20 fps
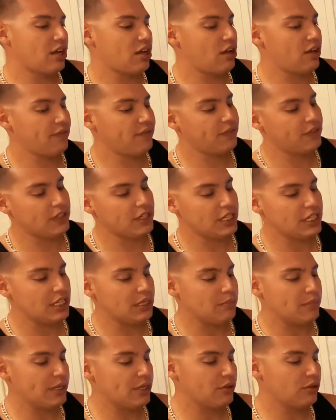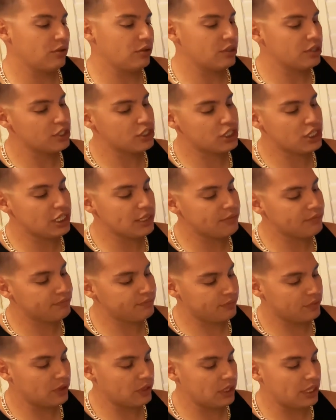off the middle sheet
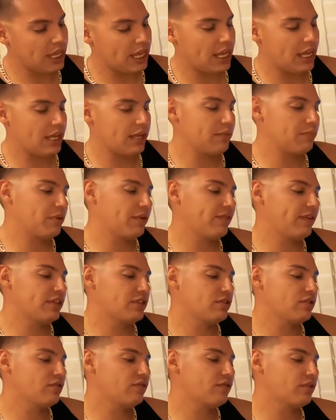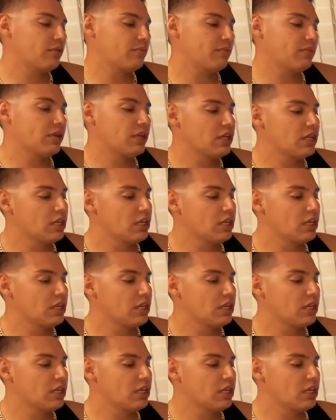that prevents you from